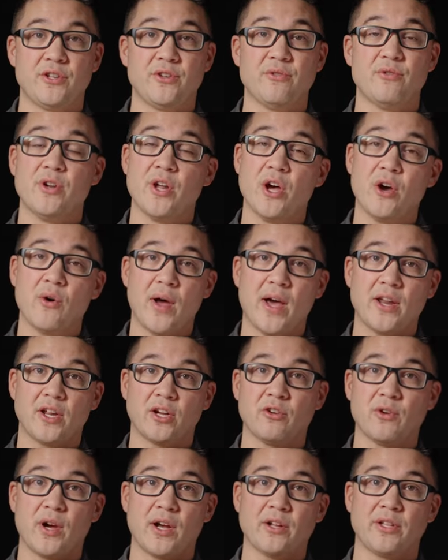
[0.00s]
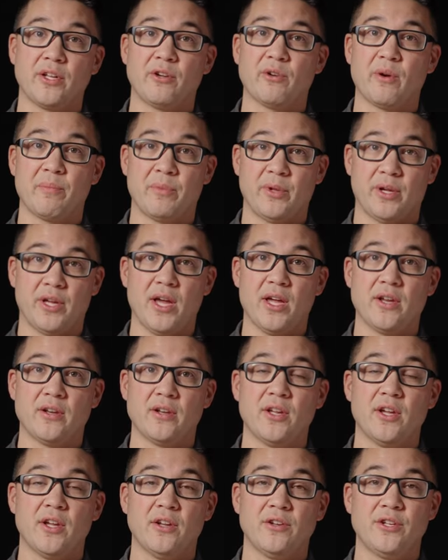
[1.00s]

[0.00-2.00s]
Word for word: Do you know how to correctly grip the gun?